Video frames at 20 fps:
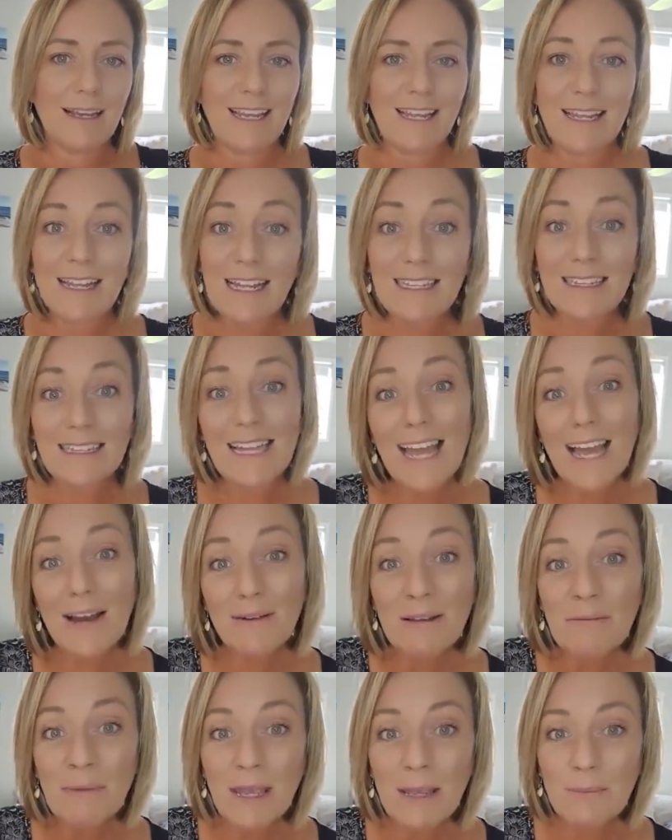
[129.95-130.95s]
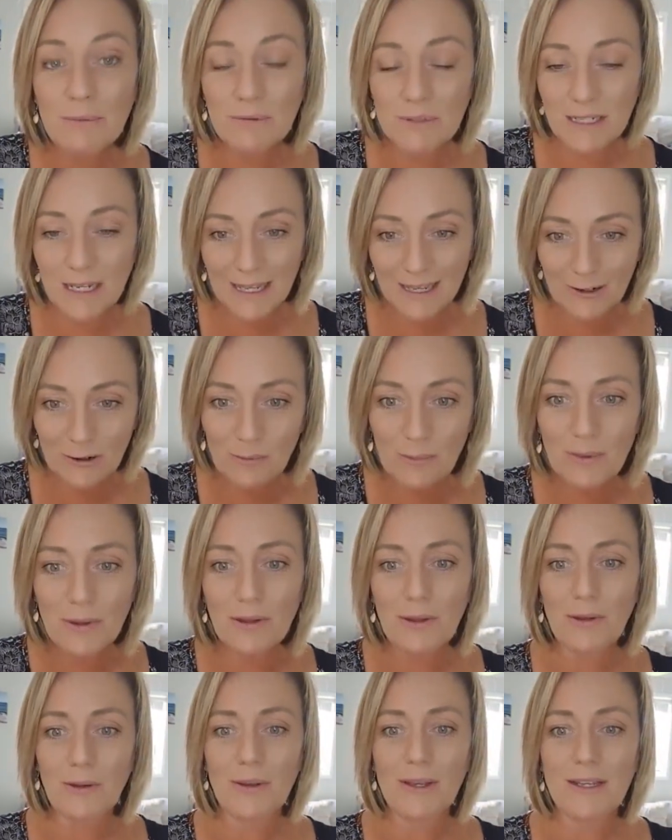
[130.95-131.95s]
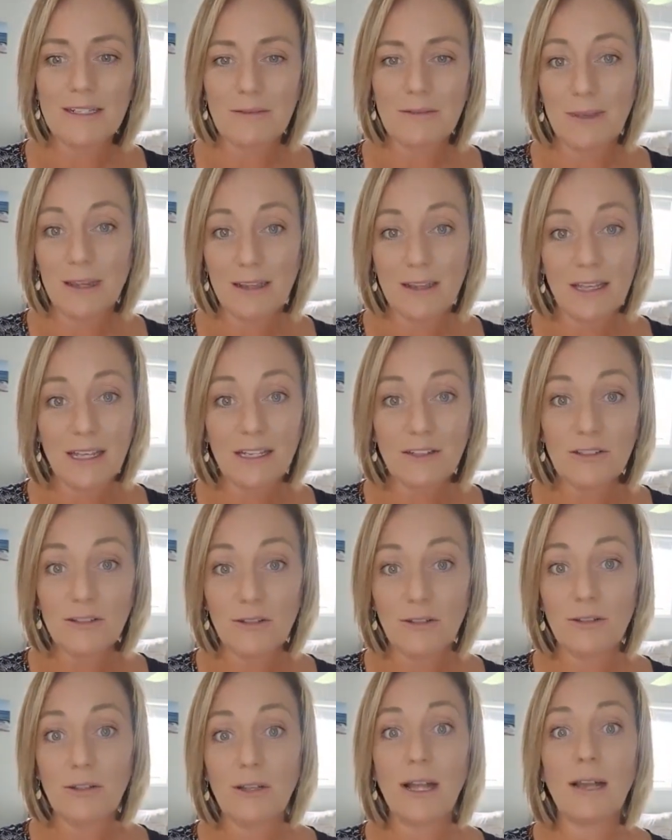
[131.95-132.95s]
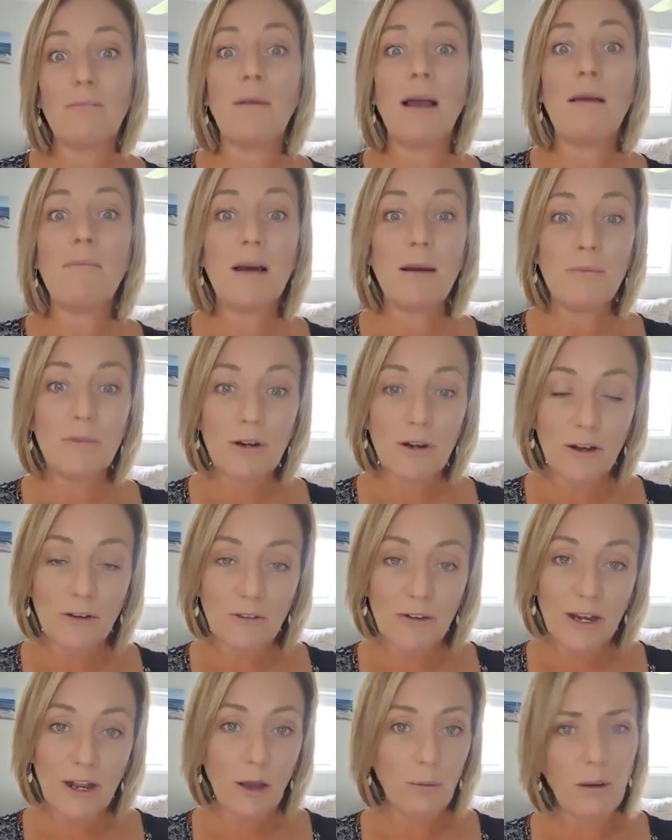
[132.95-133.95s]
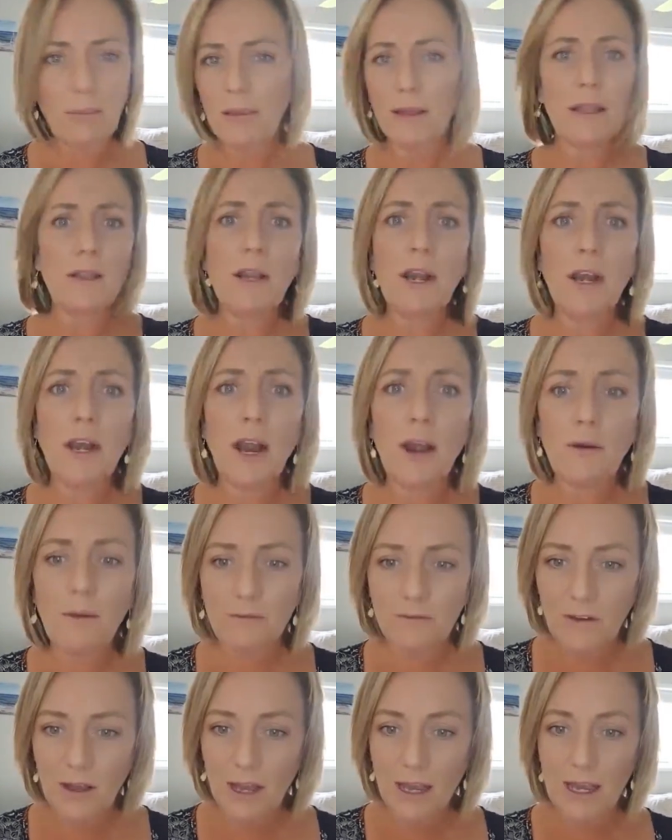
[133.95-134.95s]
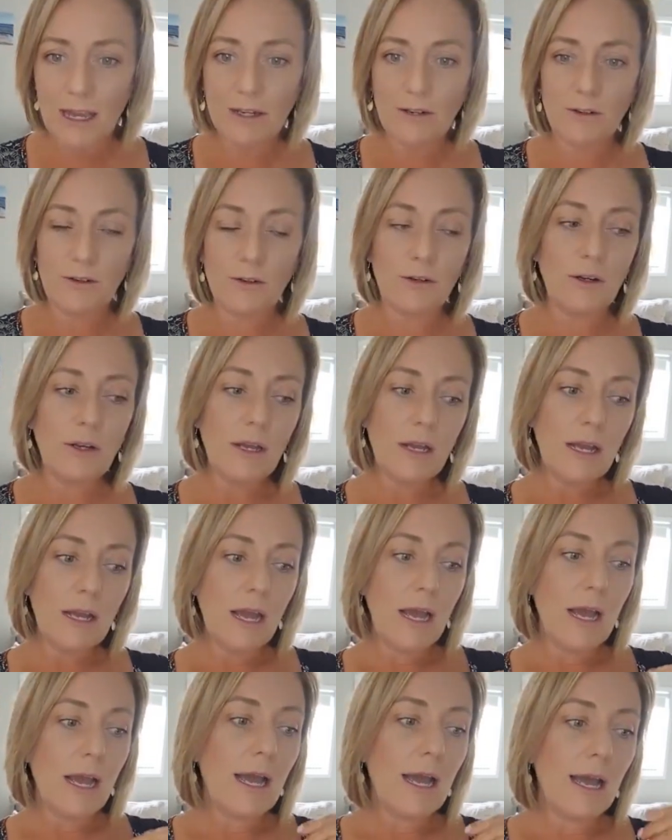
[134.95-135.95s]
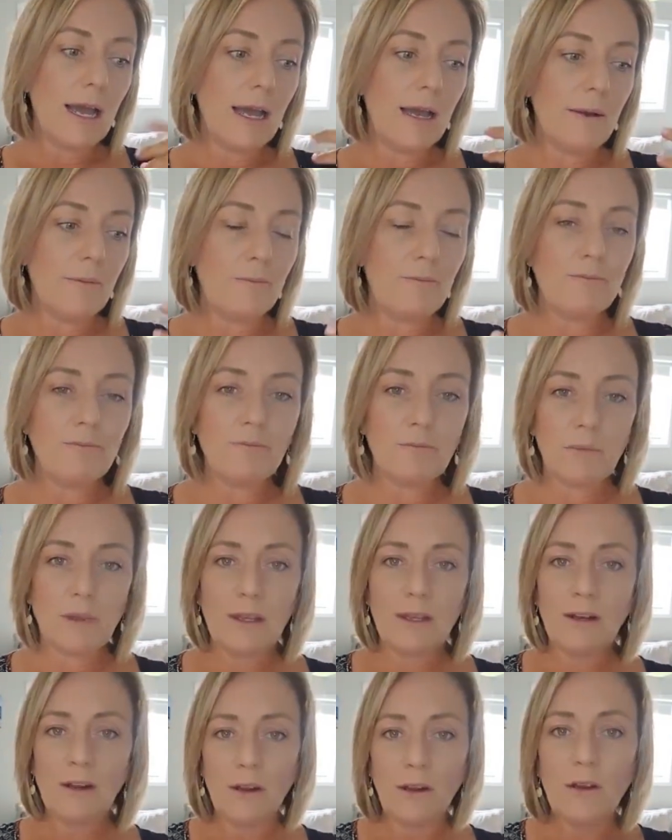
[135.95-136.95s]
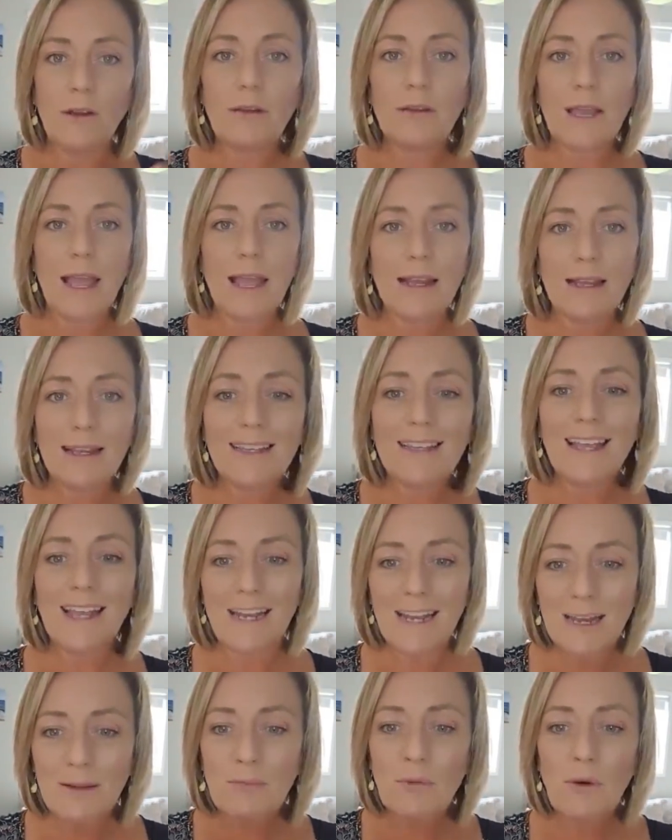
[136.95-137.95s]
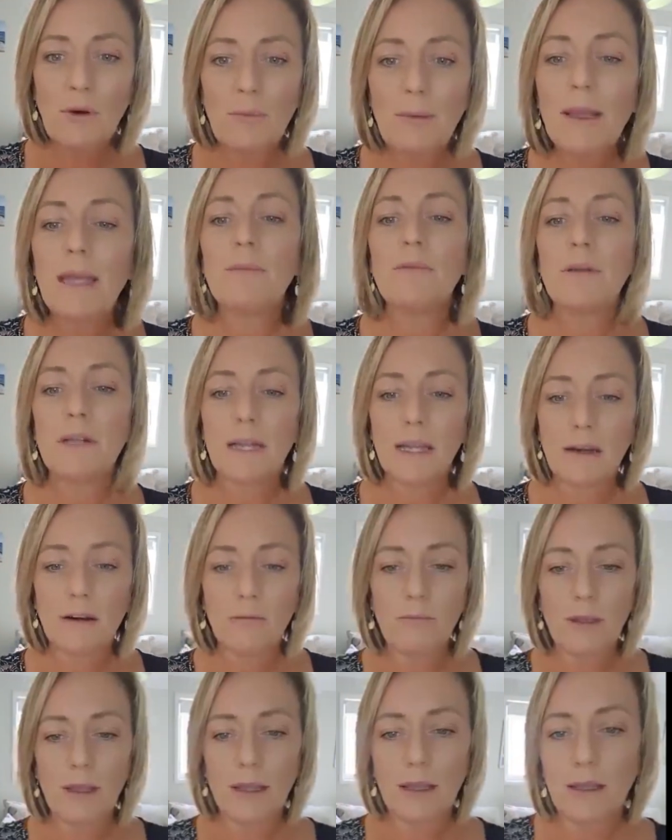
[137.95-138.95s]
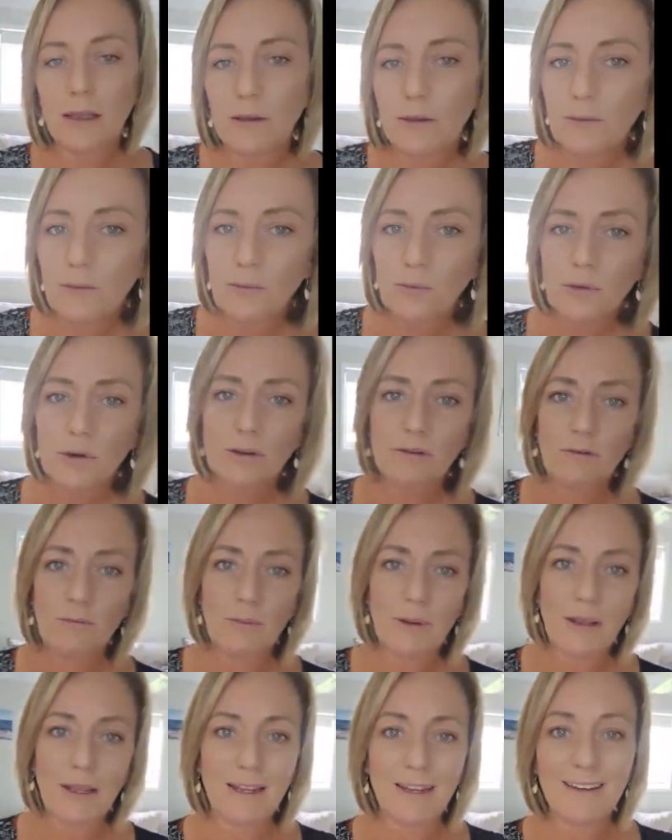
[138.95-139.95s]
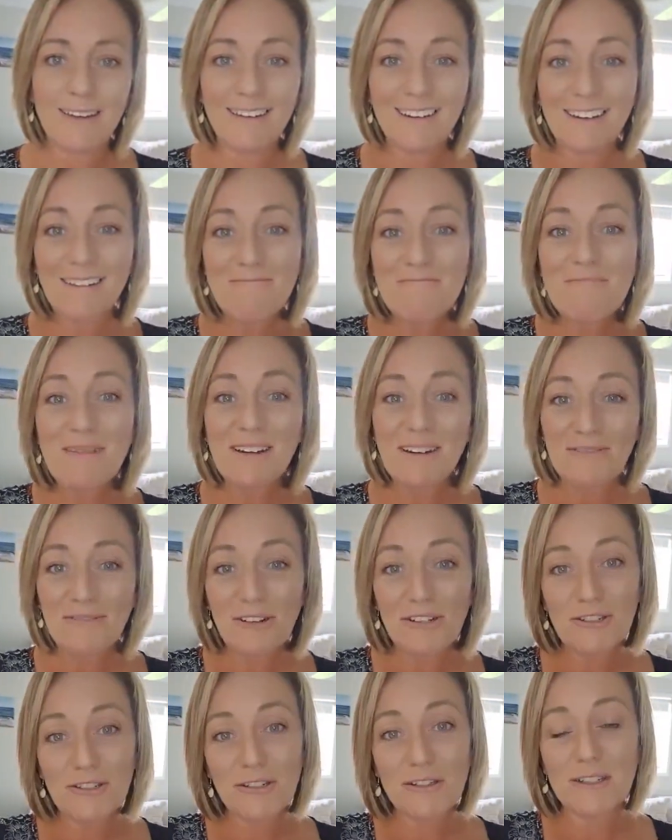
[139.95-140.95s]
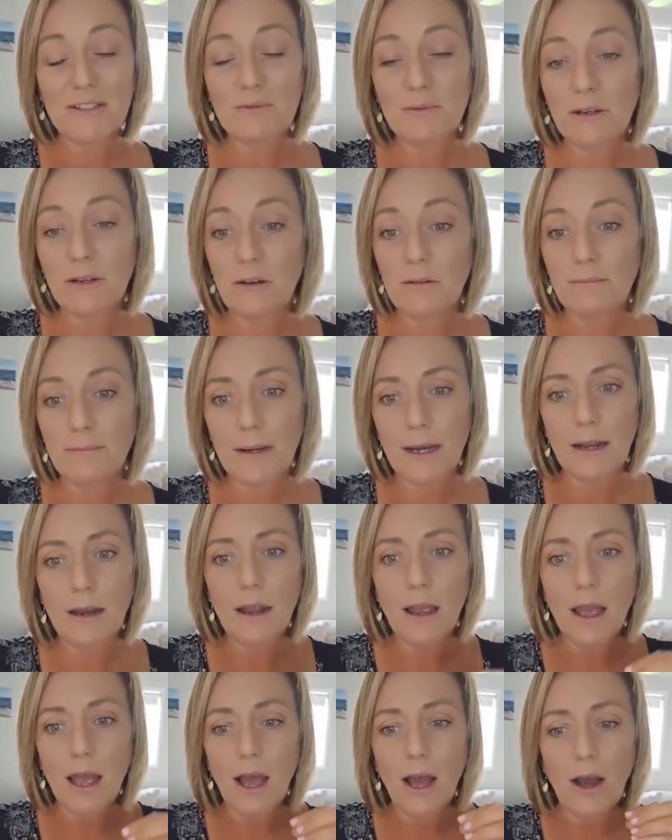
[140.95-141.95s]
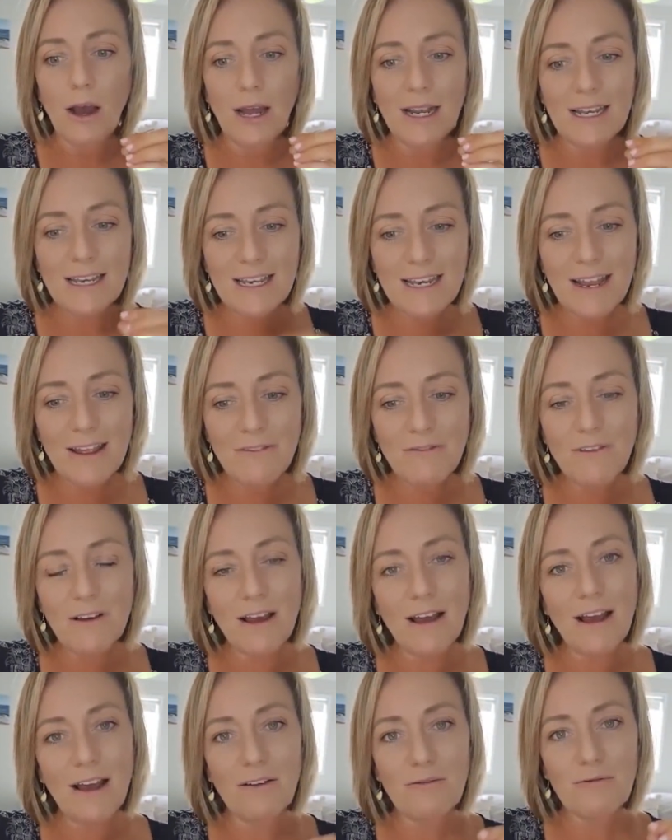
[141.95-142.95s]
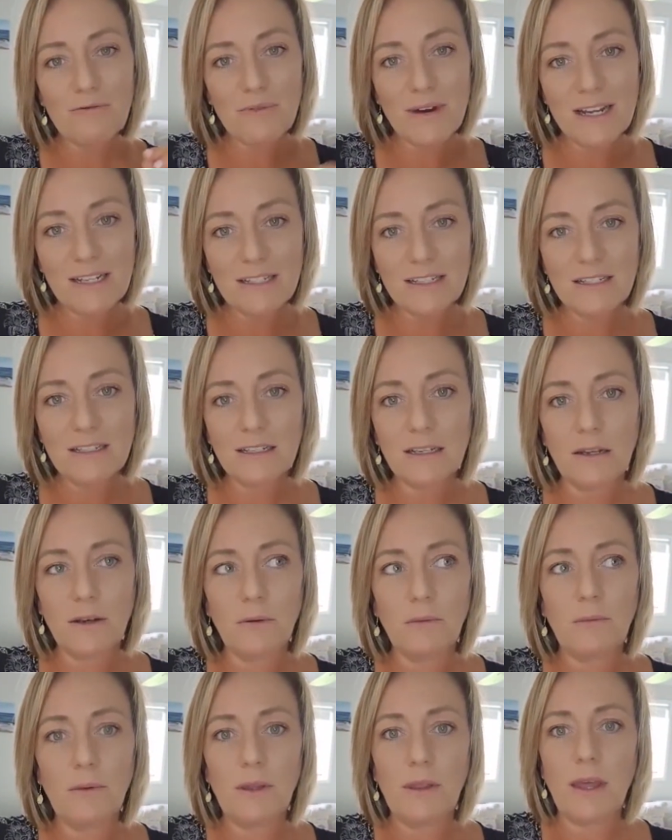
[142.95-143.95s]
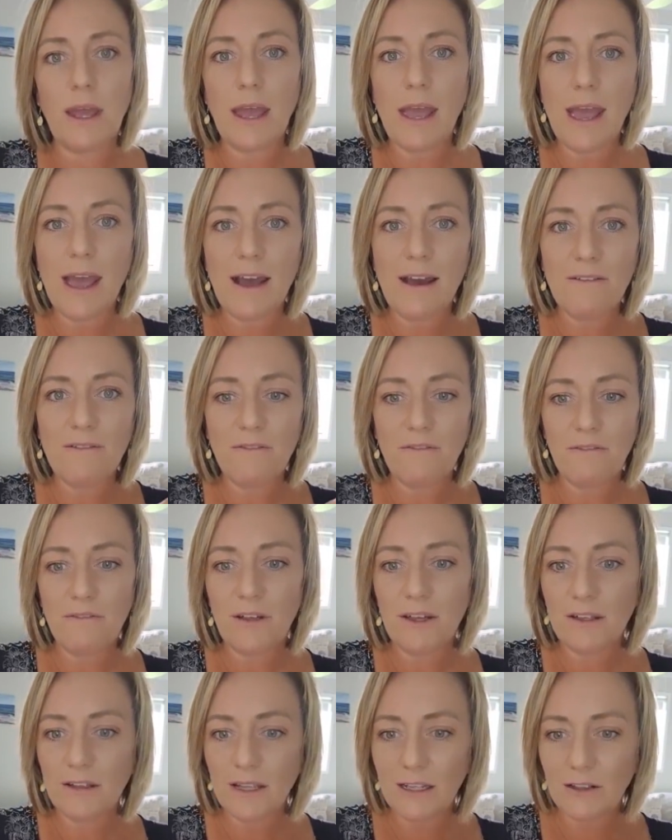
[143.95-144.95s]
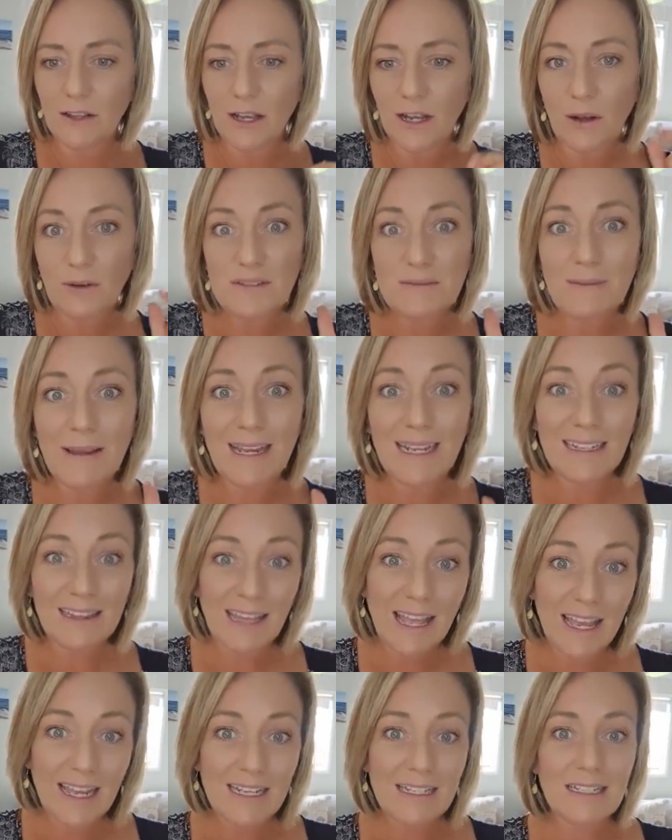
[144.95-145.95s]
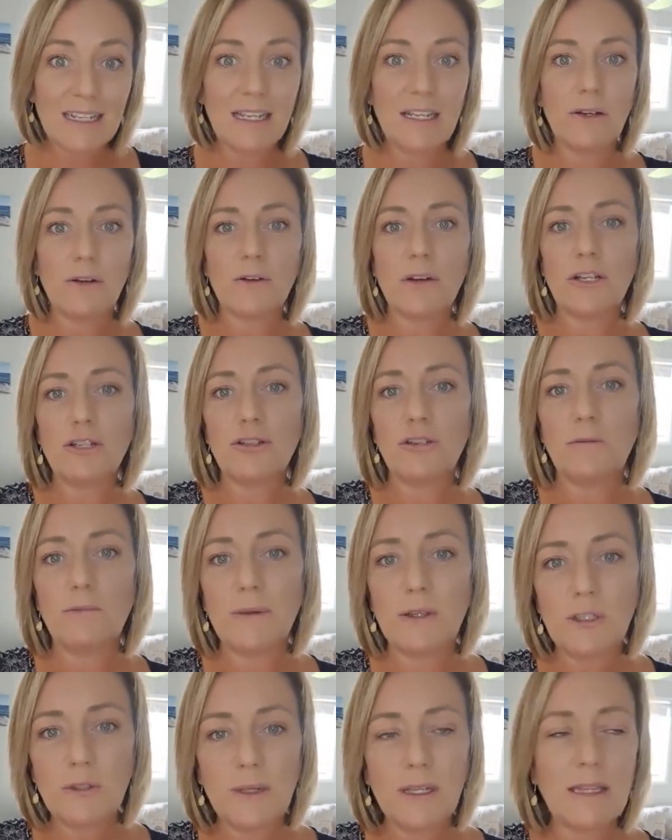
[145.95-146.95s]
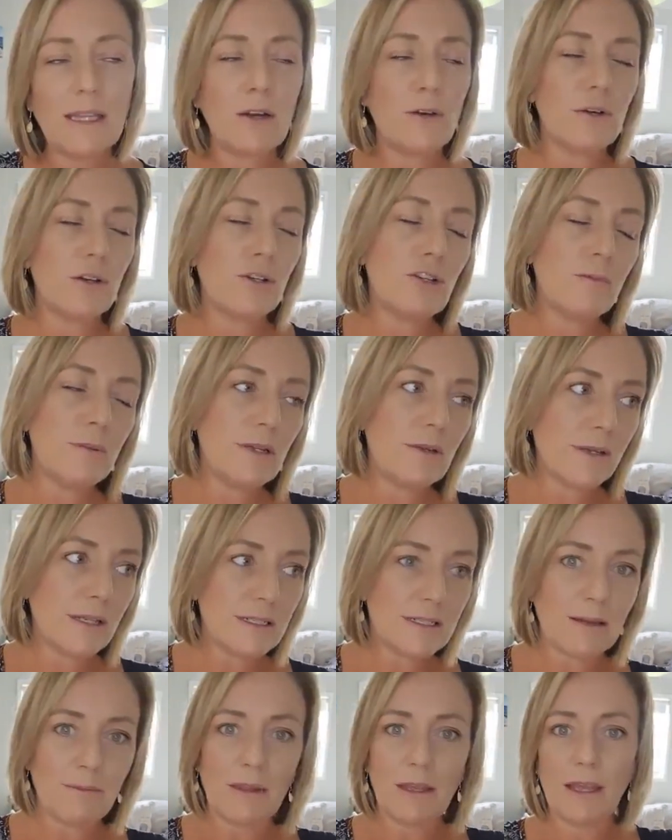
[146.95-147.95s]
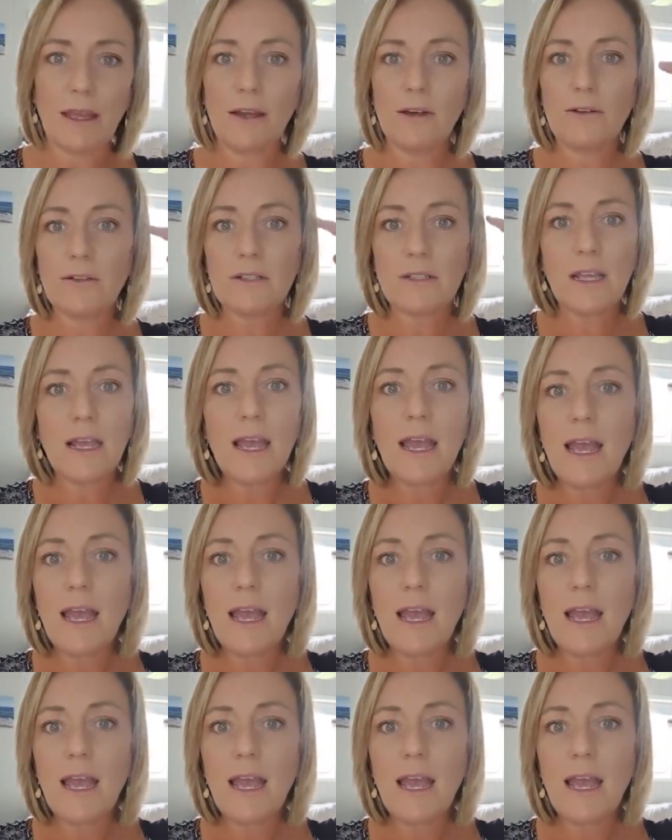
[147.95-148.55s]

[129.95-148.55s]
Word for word: allowing people to help you is a big thing too. Like my mum would offer to help. I'm like, no, no, I'm fine. Or, um, you know, getting more people to help me would have been beneficial as well. But I never rested without feeling like I was being lazy or I shouldn't be doing that or I should be doing something else.